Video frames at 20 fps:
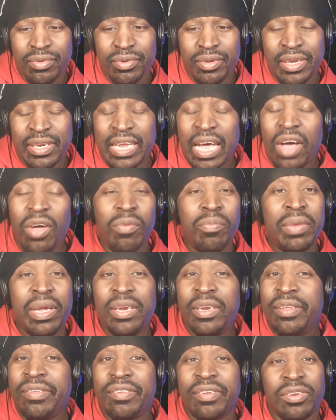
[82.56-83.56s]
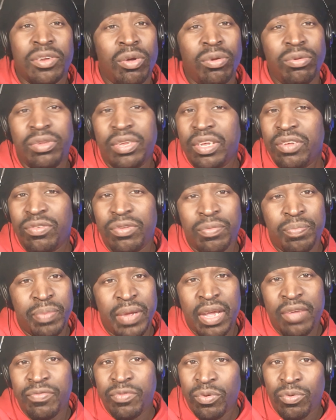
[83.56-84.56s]
and I don't mean this in no
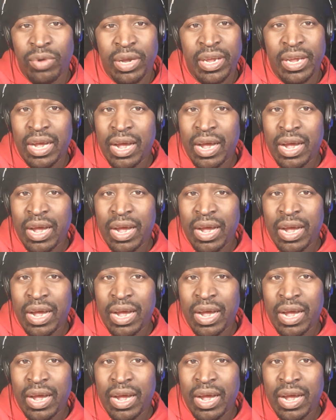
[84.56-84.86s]
disrespectful way,